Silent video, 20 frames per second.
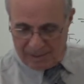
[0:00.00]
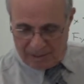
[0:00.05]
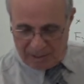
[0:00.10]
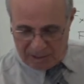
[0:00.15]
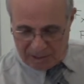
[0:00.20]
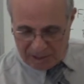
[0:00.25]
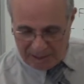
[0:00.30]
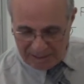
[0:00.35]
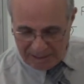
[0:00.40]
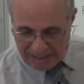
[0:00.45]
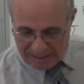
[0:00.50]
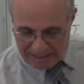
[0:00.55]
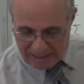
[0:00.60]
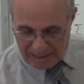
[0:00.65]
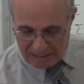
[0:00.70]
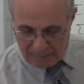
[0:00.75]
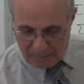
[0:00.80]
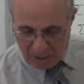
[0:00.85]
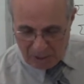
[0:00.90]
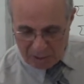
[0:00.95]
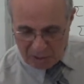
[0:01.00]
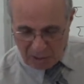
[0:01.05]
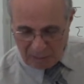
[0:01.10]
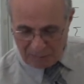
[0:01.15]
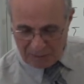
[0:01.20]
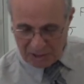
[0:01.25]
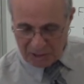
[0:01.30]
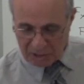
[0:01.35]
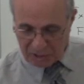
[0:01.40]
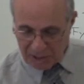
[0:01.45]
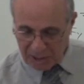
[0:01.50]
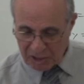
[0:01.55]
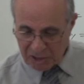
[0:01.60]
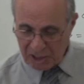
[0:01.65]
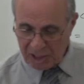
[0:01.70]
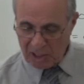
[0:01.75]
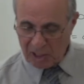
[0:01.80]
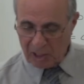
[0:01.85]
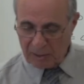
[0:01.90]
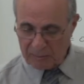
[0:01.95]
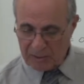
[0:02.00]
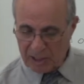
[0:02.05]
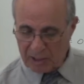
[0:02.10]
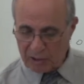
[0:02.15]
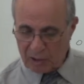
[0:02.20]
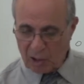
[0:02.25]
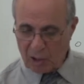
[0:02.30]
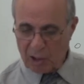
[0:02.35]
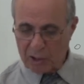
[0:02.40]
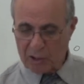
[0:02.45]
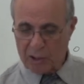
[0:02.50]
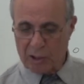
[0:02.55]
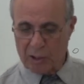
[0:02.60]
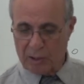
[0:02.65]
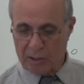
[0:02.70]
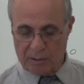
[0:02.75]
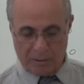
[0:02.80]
Isn't that the amount of a stretching of the rod?